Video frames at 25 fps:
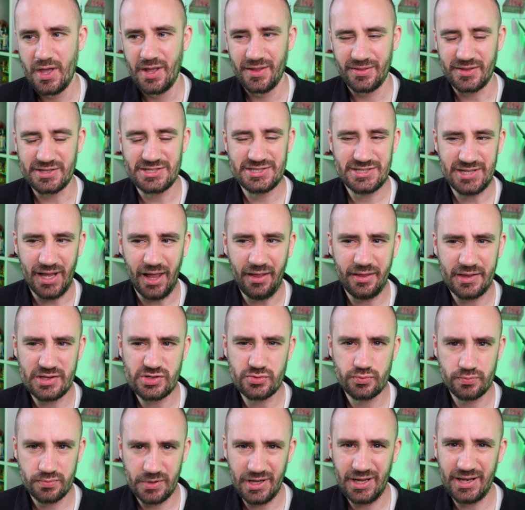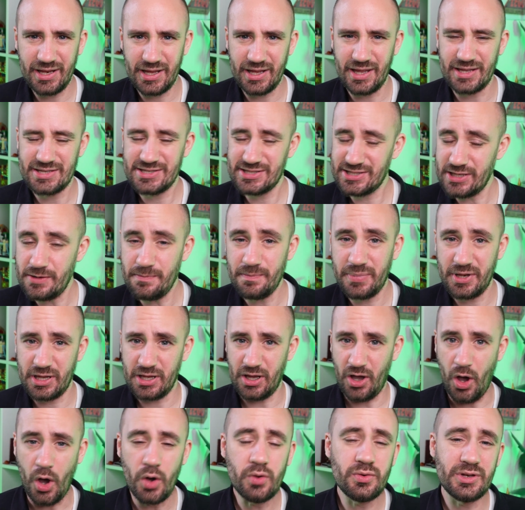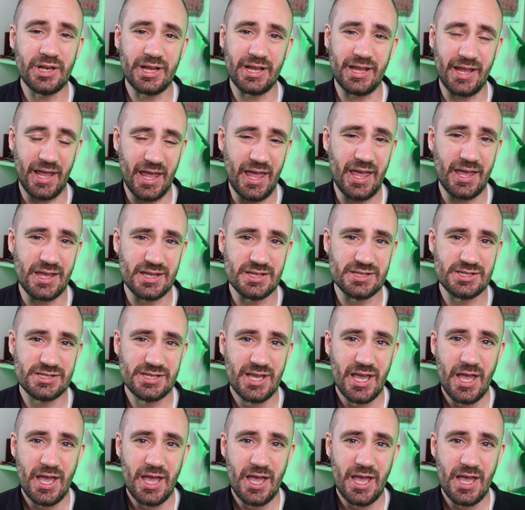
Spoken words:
The challenge really simply only is,